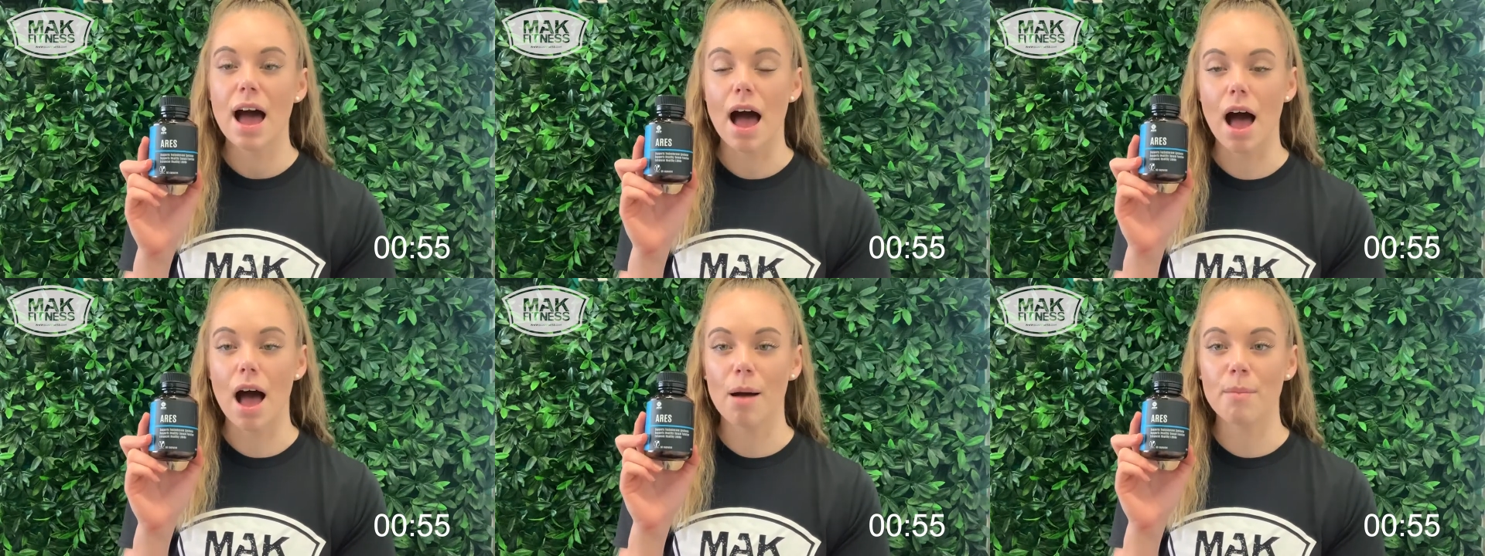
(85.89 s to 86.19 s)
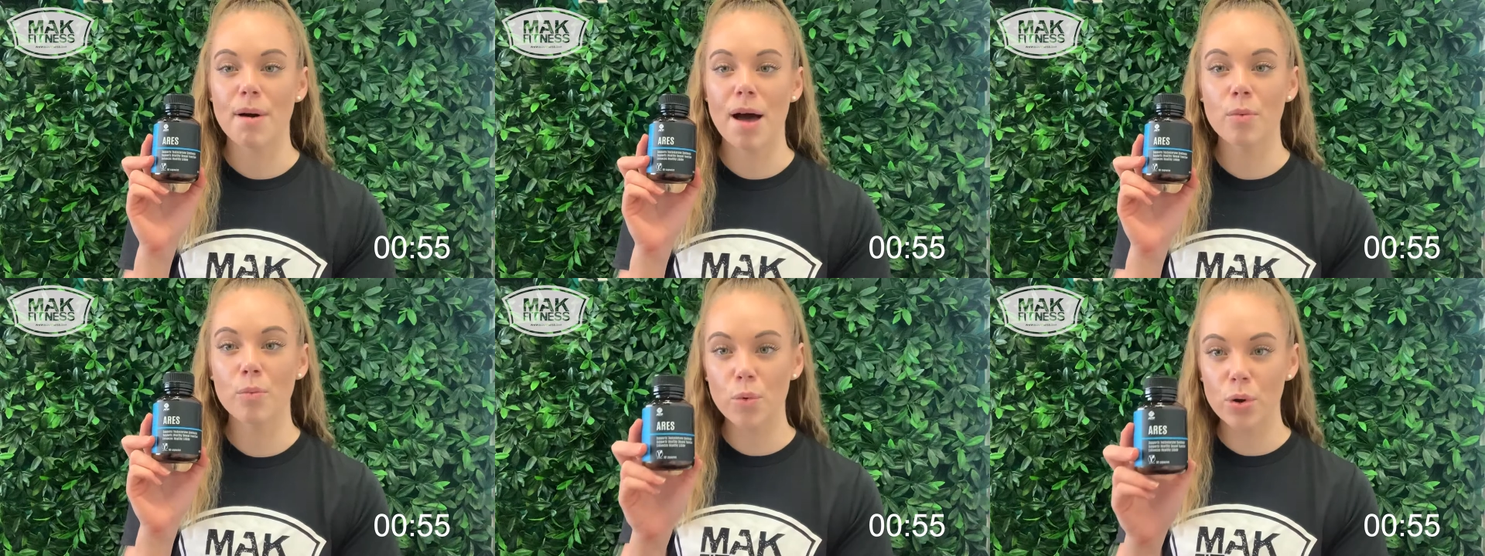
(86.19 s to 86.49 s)

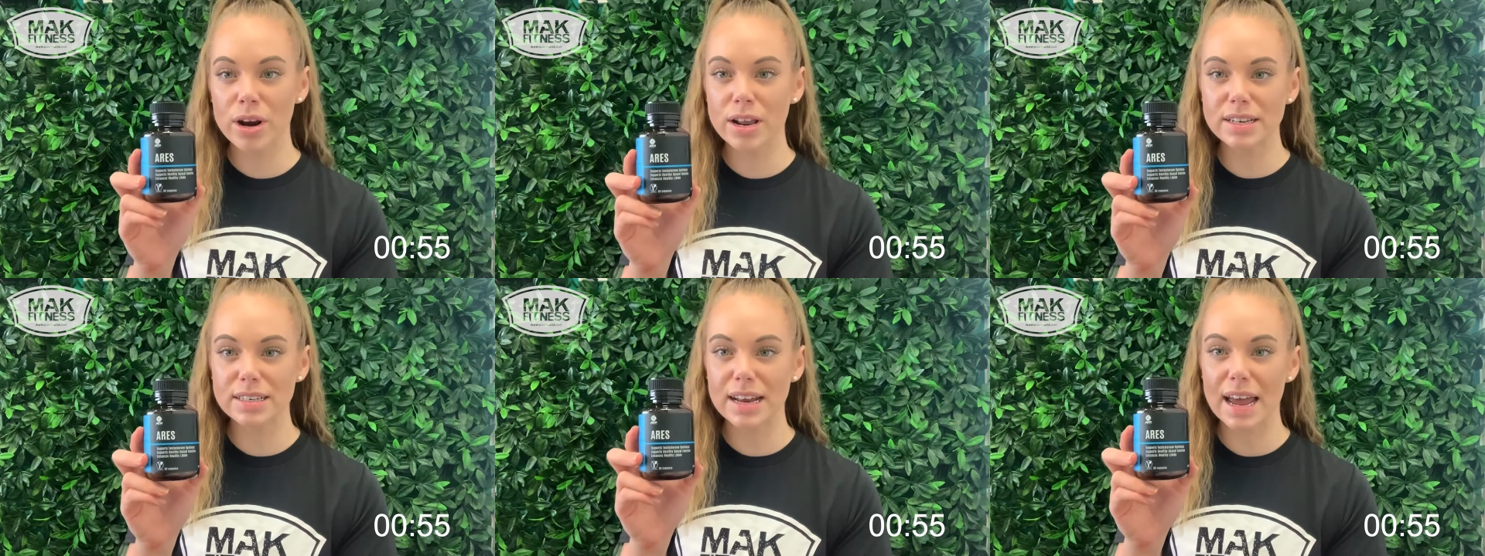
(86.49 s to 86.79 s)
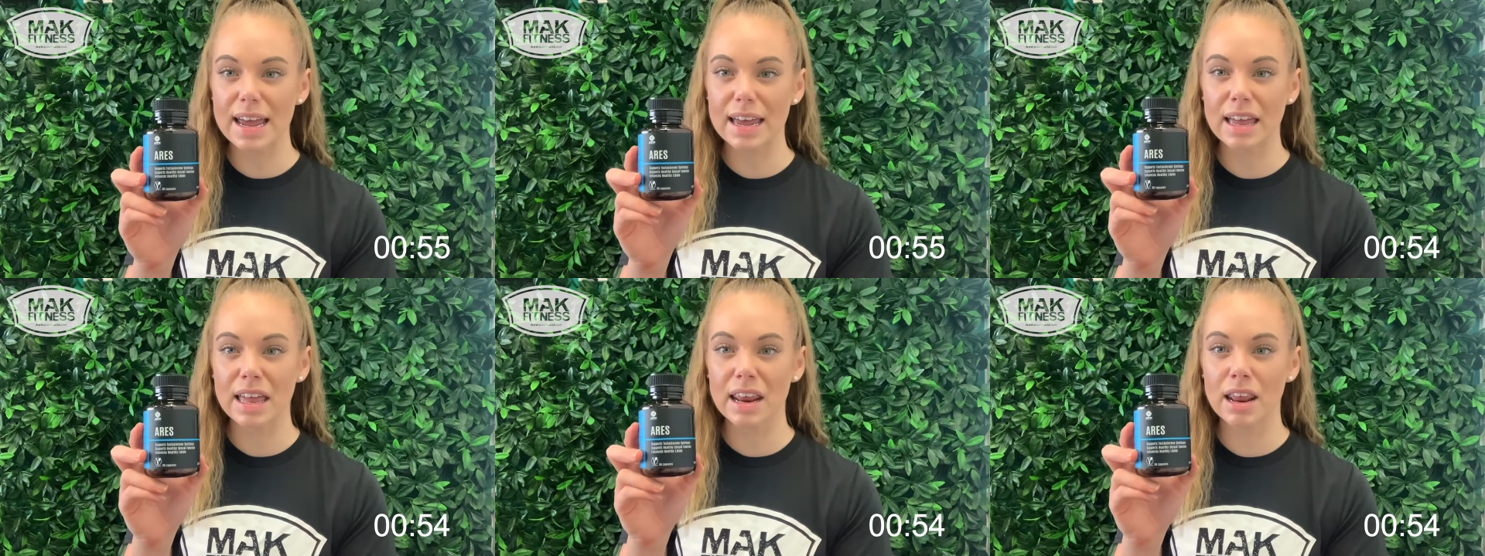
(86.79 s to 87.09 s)
I wouldn't
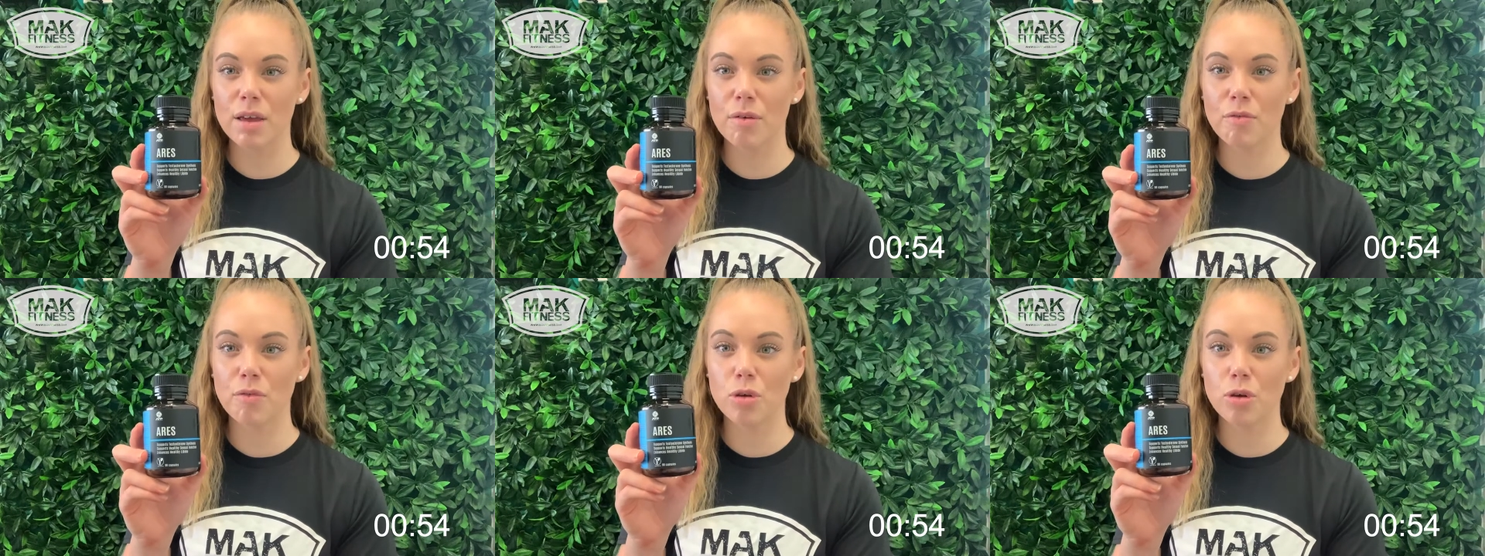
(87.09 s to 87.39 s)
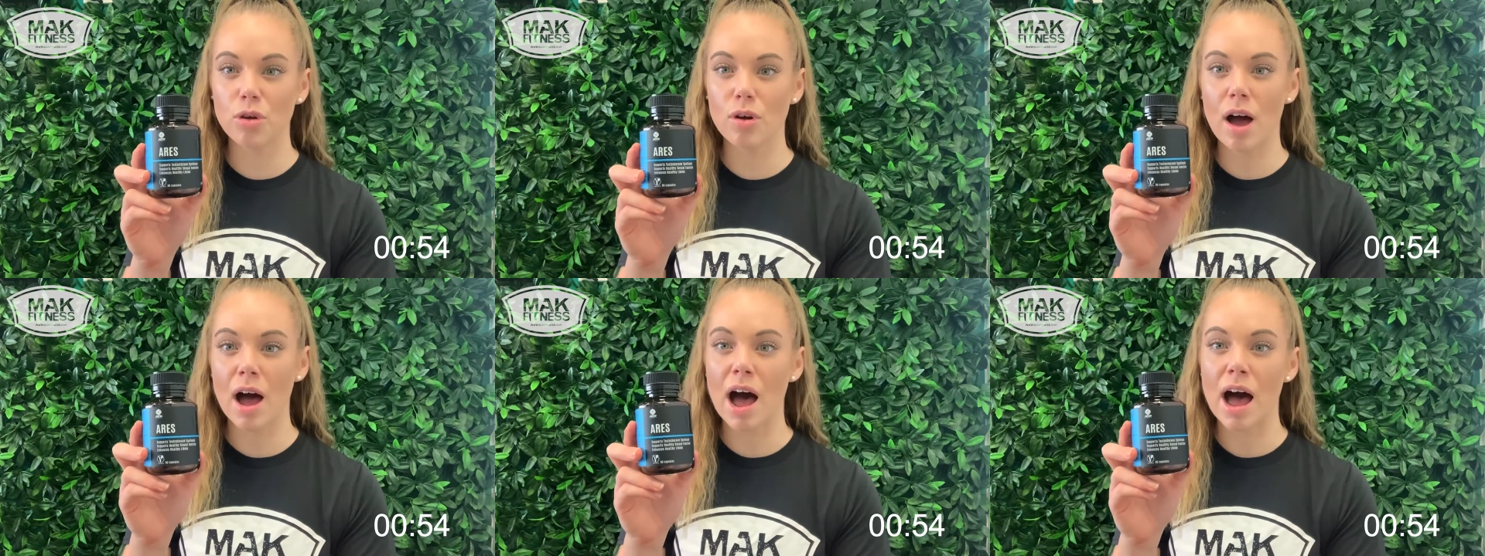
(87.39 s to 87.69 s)
take it if
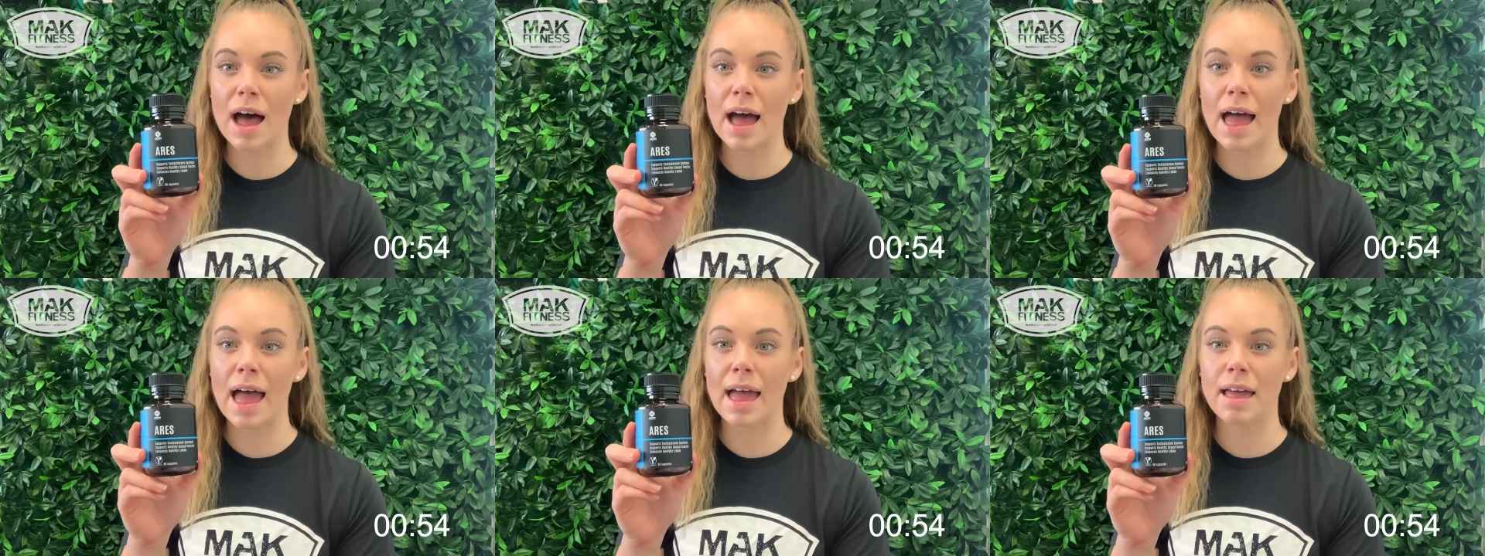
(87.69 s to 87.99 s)
you are